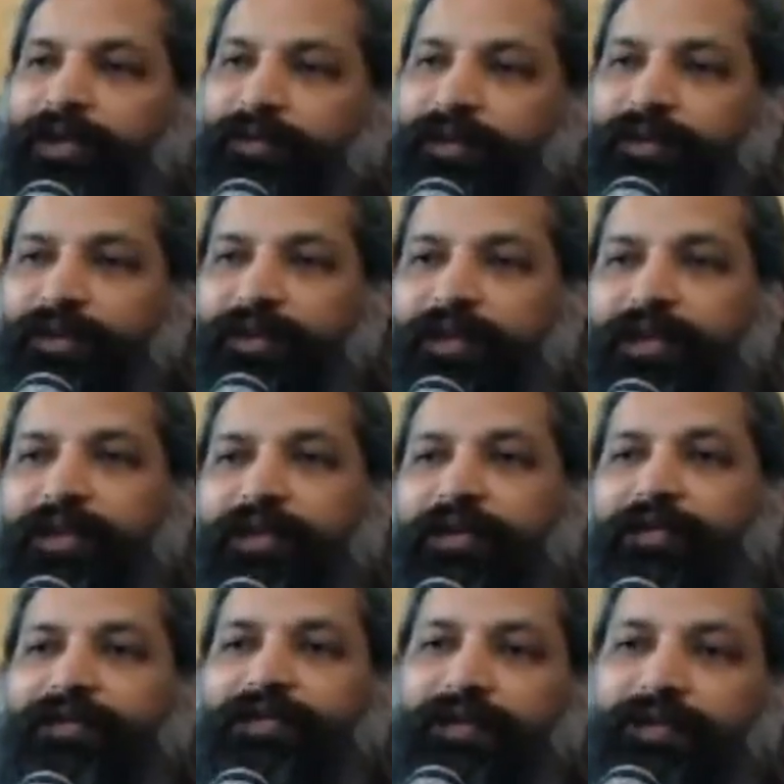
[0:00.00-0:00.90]
the degree
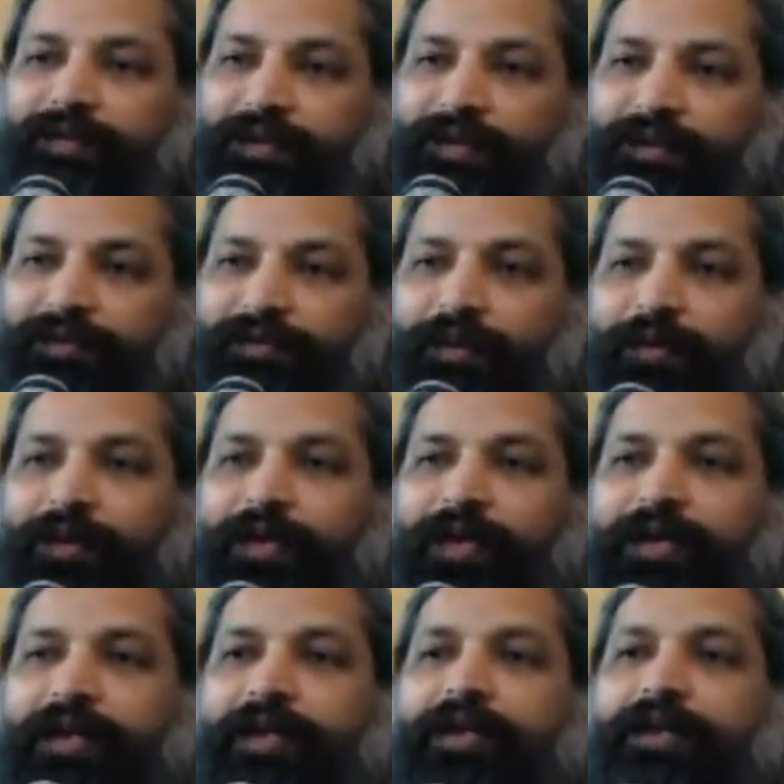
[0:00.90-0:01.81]
of success,
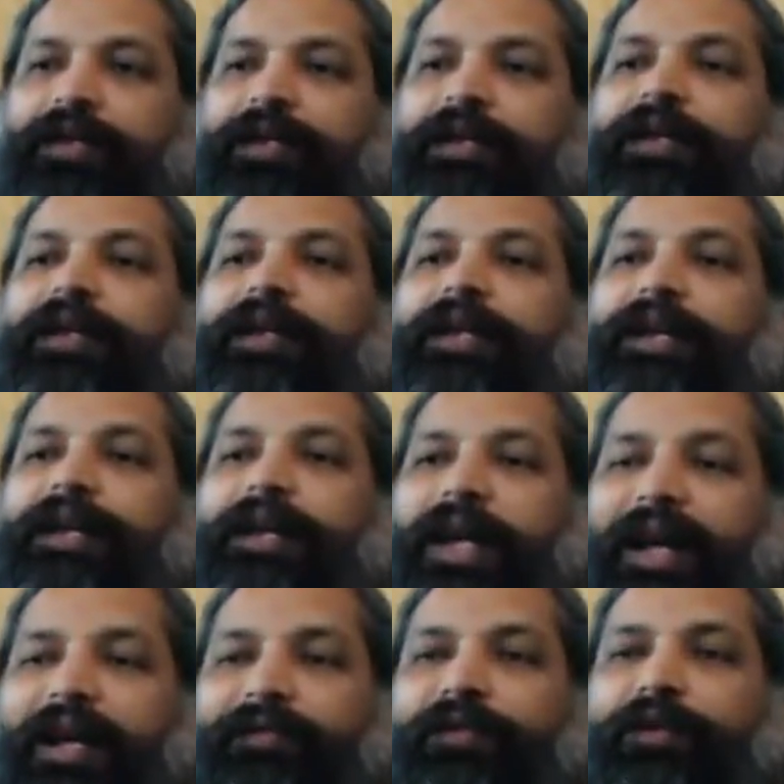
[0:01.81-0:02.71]
already
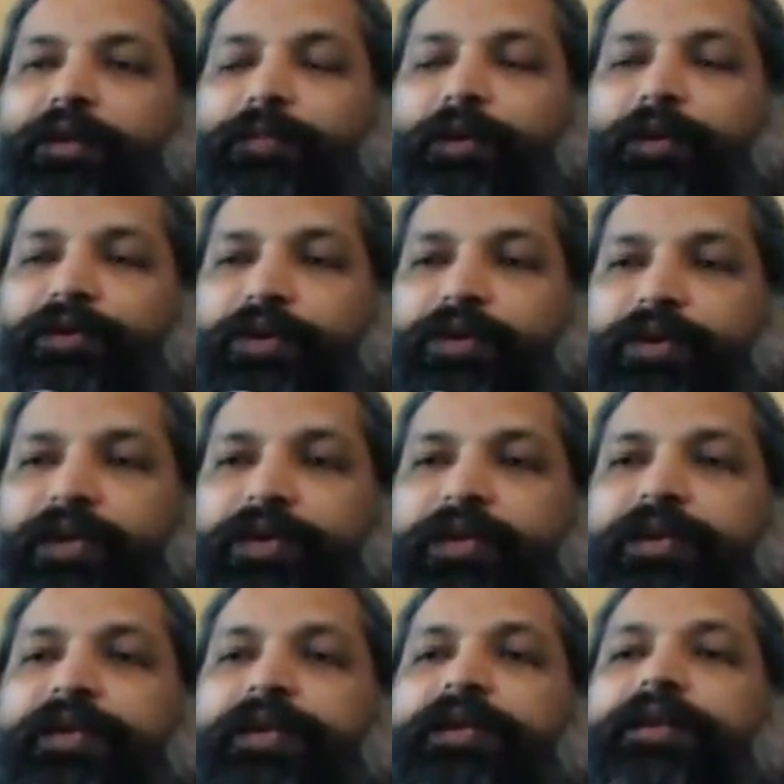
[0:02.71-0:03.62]
have the
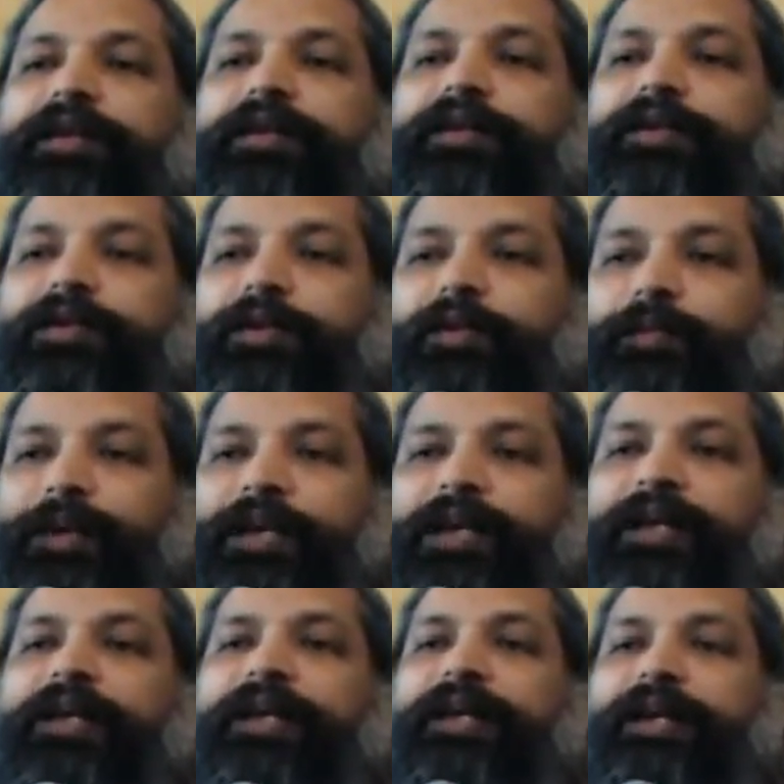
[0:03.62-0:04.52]
opportunity to
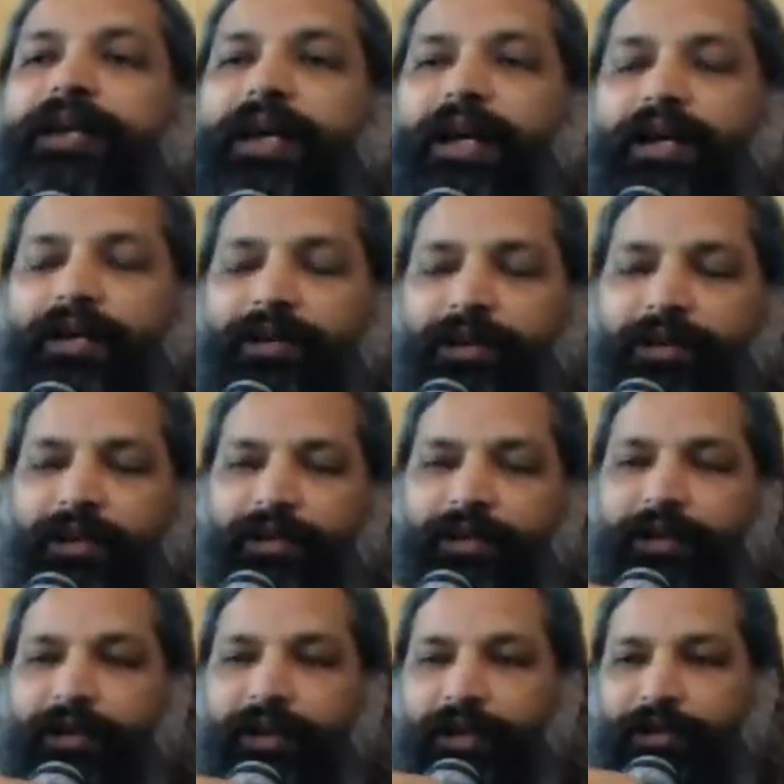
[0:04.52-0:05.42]
be at the
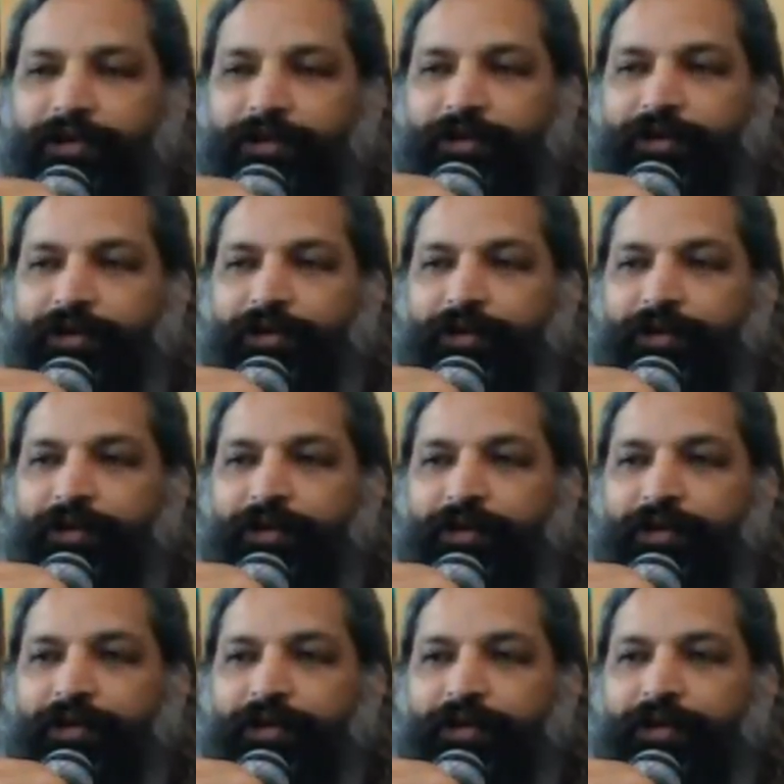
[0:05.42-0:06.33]
cutting edge.
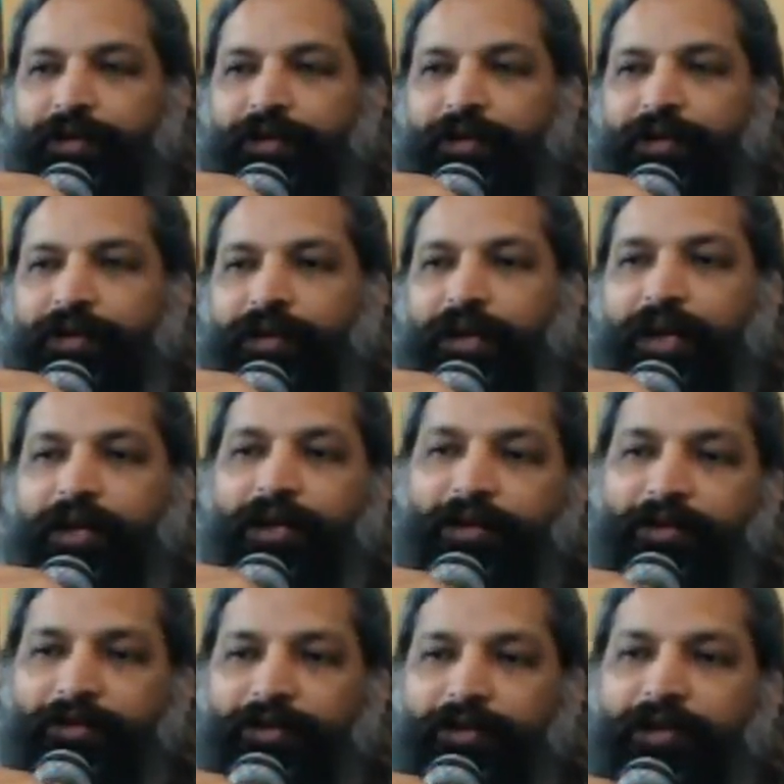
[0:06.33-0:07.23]
And it
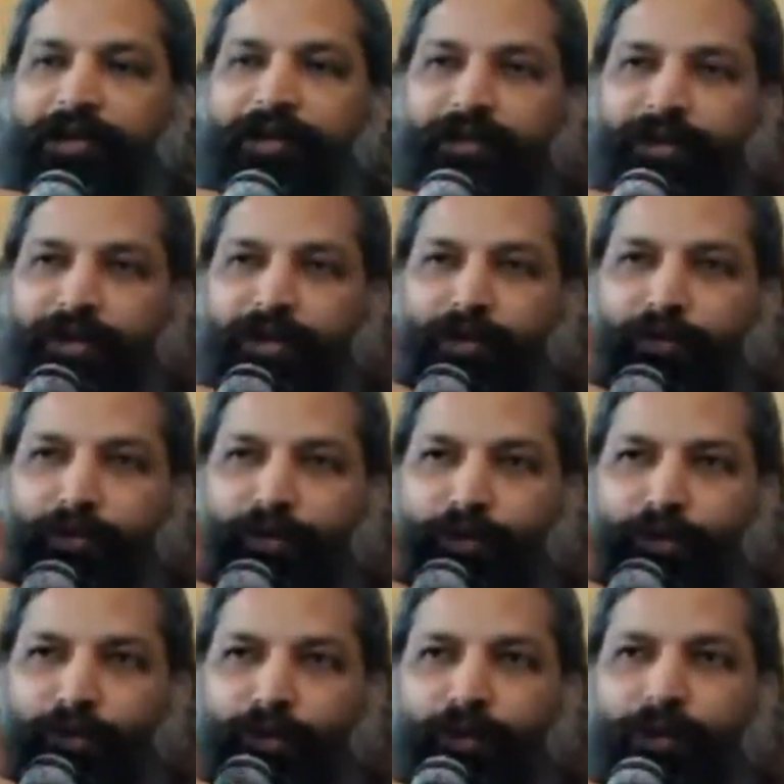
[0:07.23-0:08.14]
is here that the full
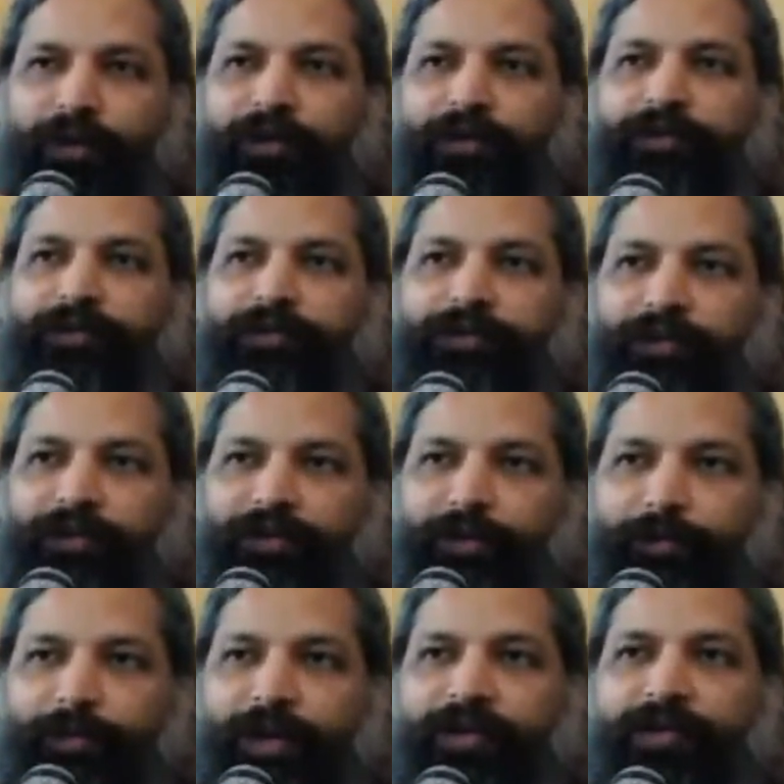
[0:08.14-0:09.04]
focus of the
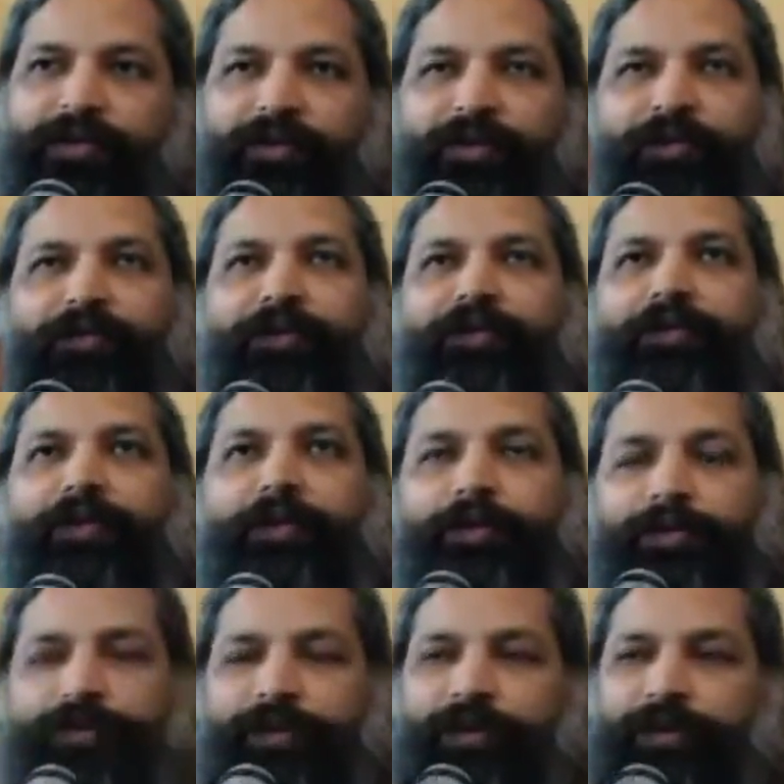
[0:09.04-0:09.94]
pressure of
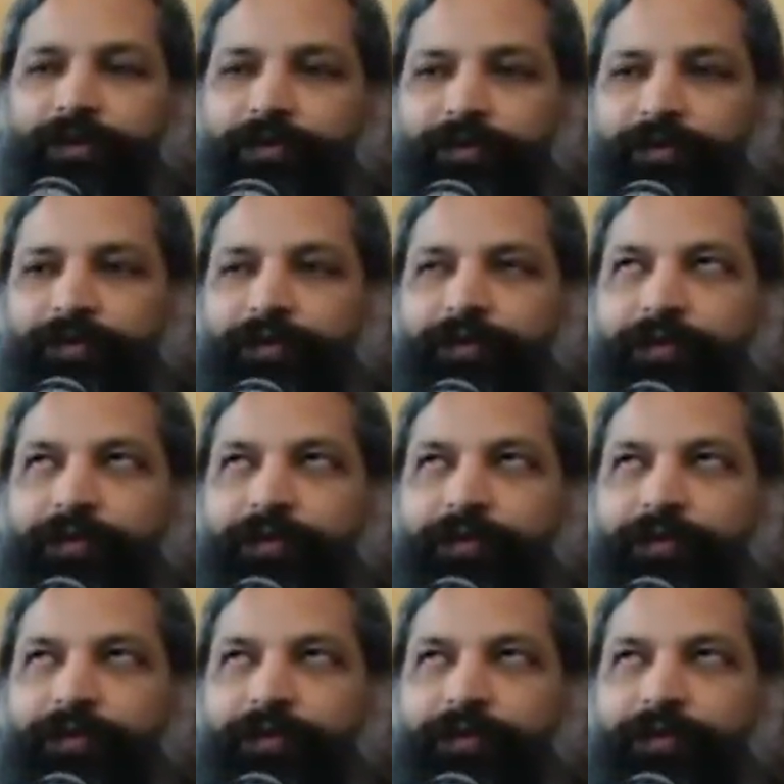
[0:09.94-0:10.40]
evolution is,